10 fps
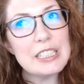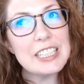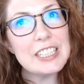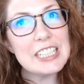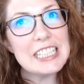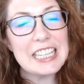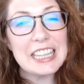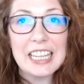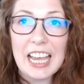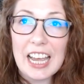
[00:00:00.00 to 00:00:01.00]
series
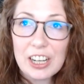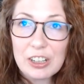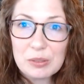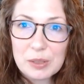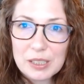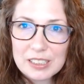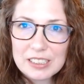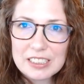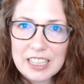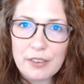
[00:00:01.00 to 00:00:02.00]
in the Echo
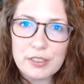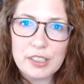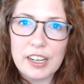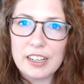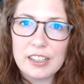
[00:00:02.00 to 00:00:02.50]
world after